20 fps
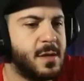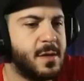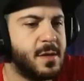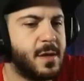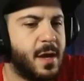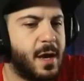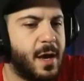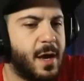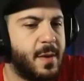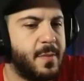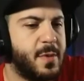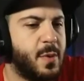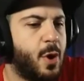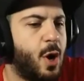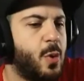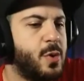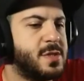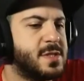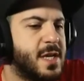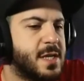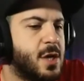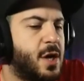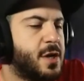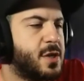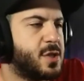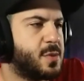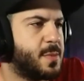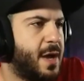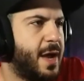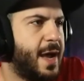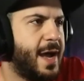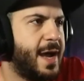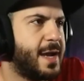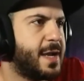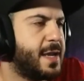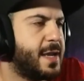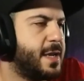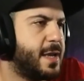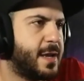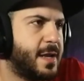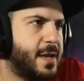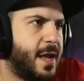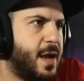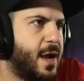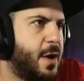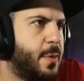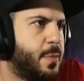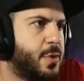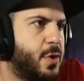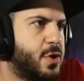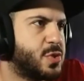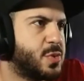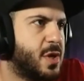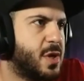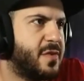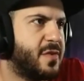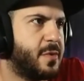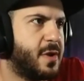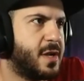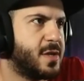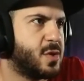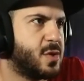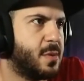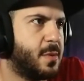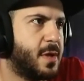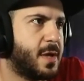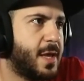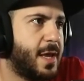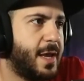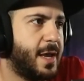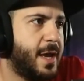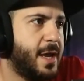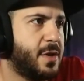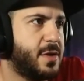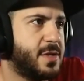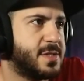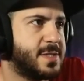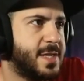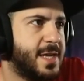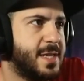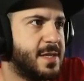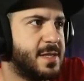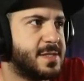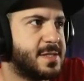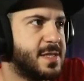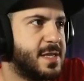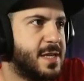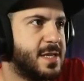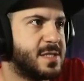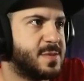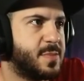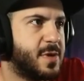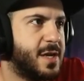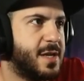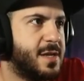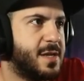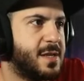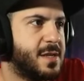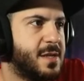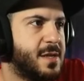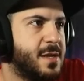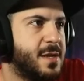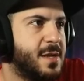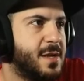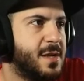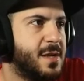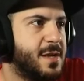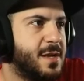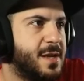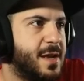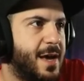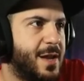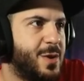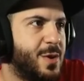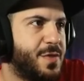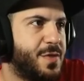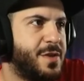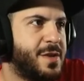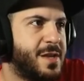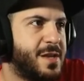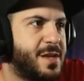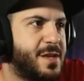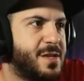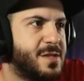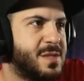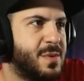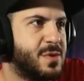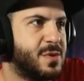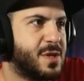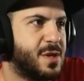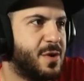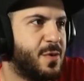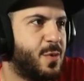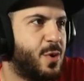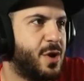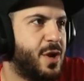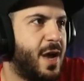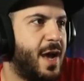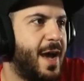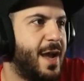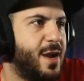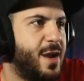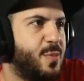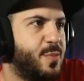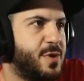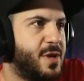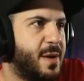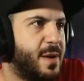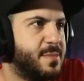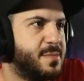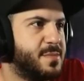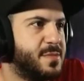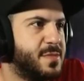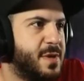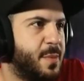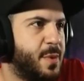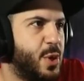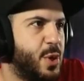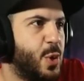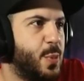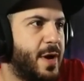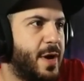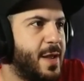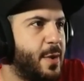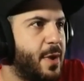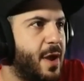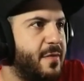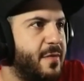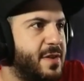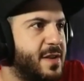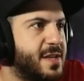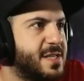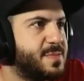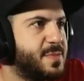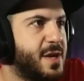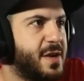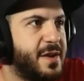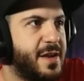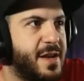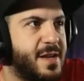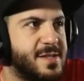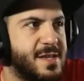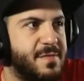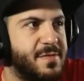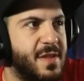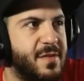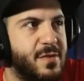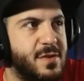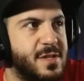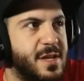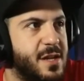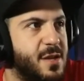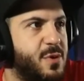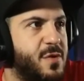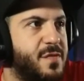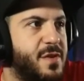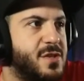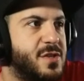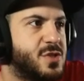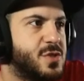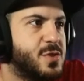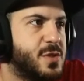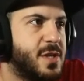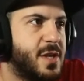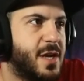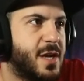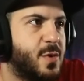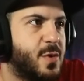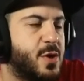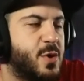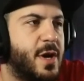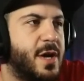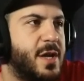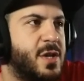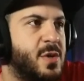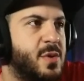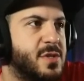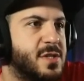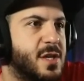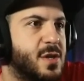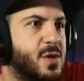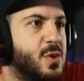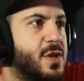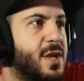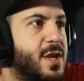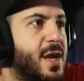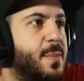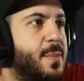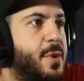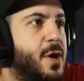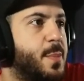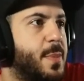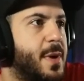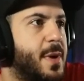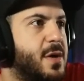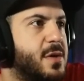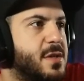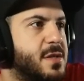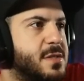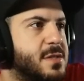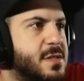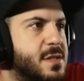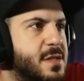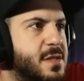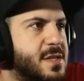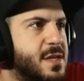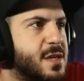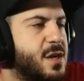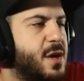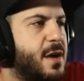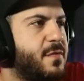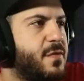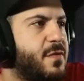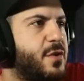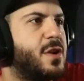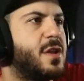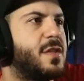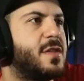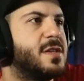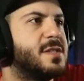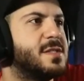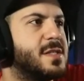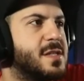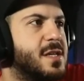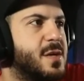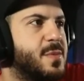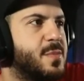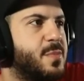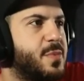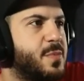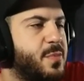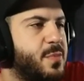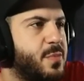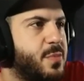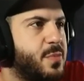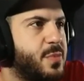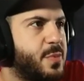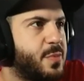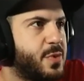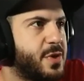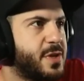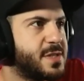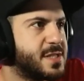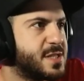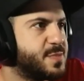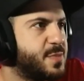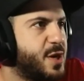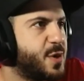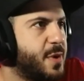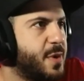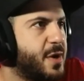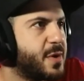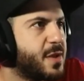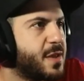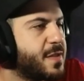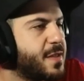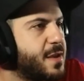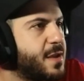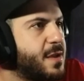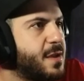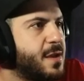they were always like talking about hacking. And I approached one of them and I told them like, hey, I understand these things, but I don't think someone's gonna want to hire me. I'm a nobody. I don't have an experience. I've never done it professionally. Like, what do I do? He's like, go look up bug bounties. Like, oh, I've heard of this thing. Like, what is this bug bounty thing?